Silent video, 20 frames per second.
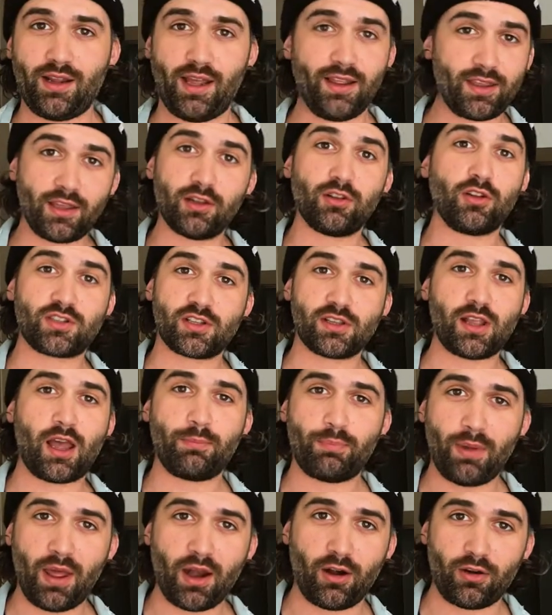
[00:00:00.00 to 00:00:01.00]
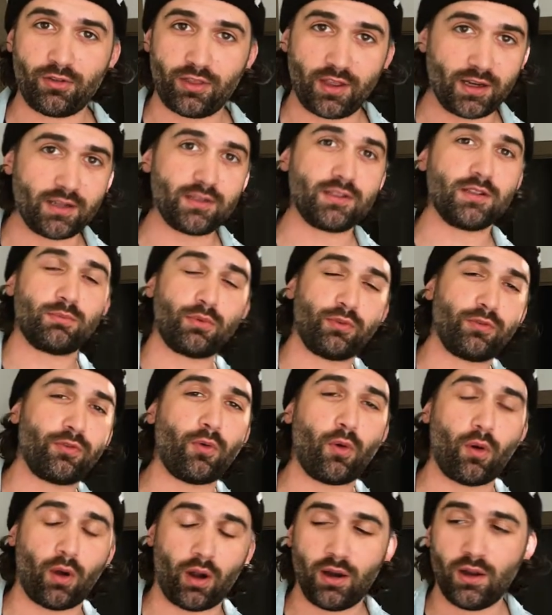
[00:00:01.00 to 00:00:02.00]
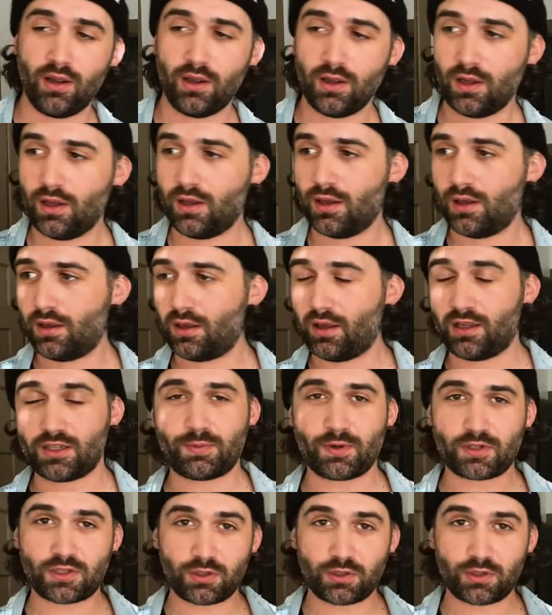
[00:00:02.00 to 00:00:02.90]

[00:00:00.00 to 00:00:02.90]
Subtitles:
think it looks a lot better than it did before, especially